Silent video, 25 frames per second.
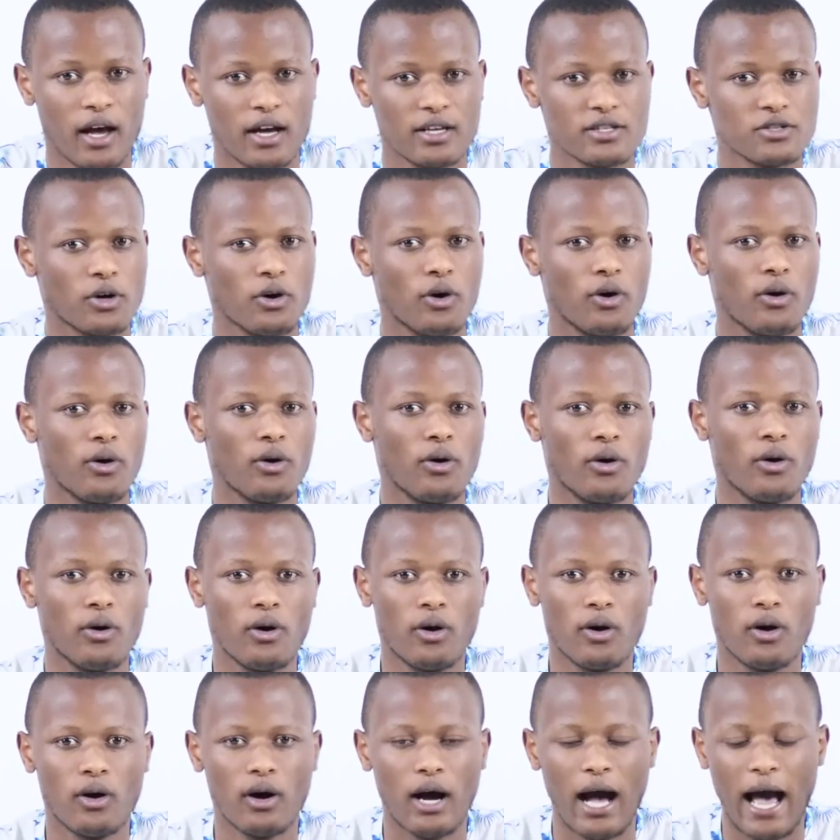So
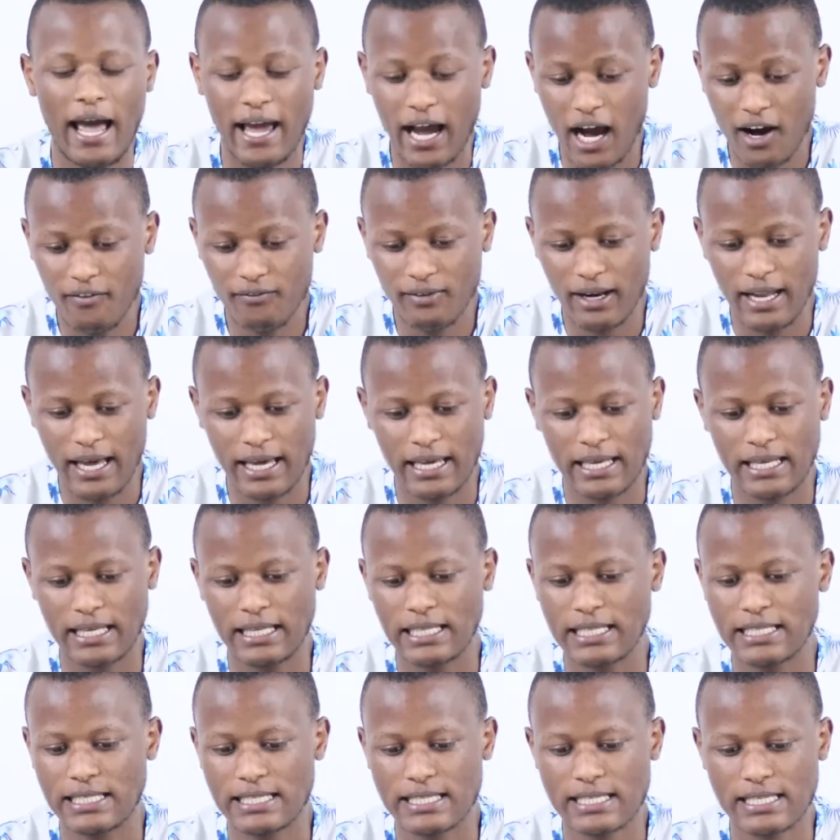I have like
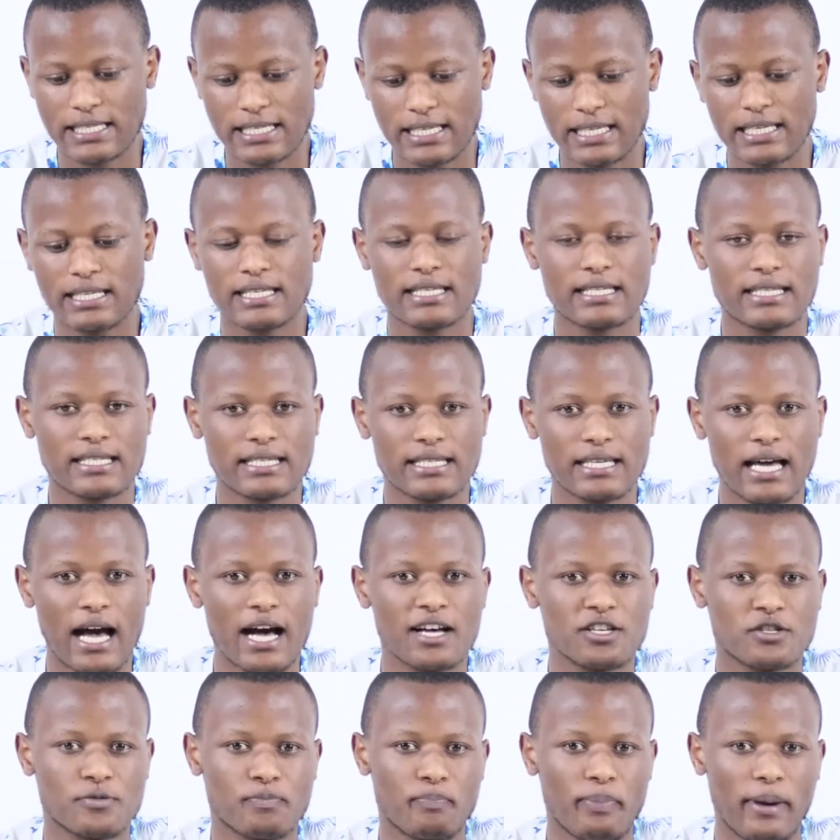6
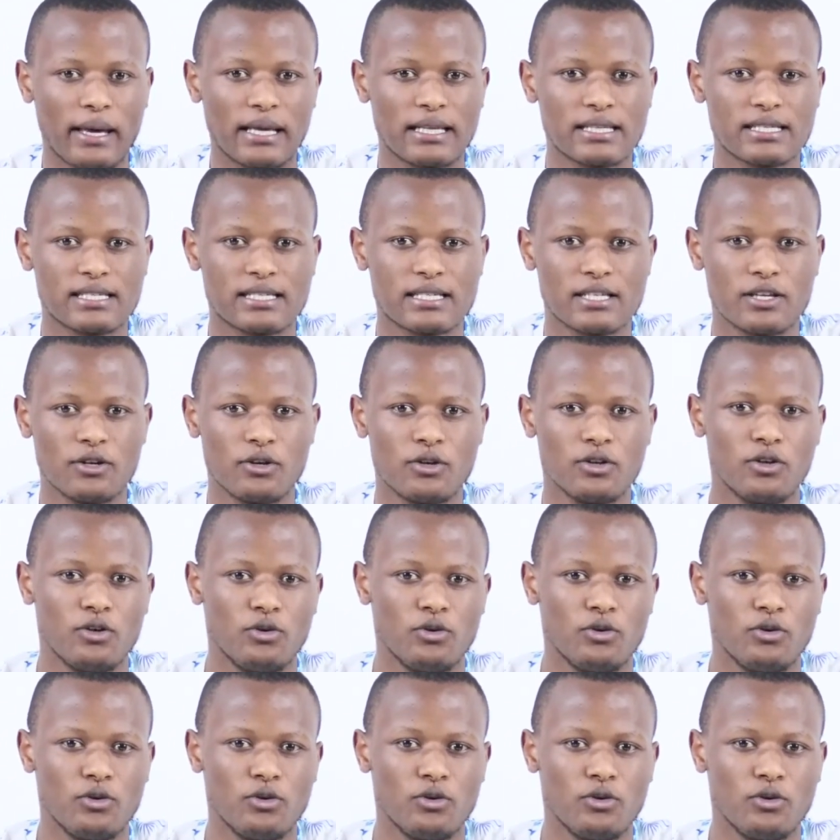aspects